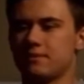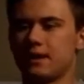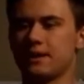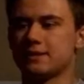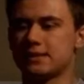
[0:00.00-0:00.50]

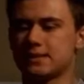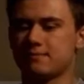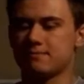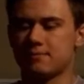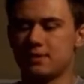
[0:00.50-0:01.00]
that
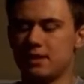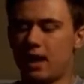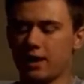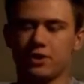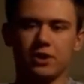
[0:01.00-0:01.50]
it's
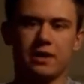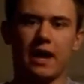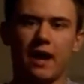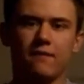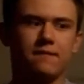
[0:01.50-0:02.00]
not good to
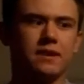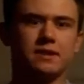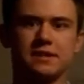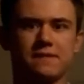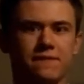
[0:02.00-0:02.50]
have and
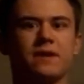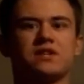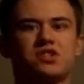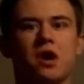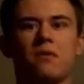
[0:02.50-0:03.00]
it doesn't fit in
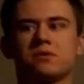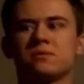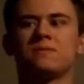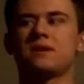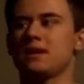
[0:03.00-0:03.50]
a Star Wars
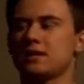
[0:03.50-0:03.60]
movie.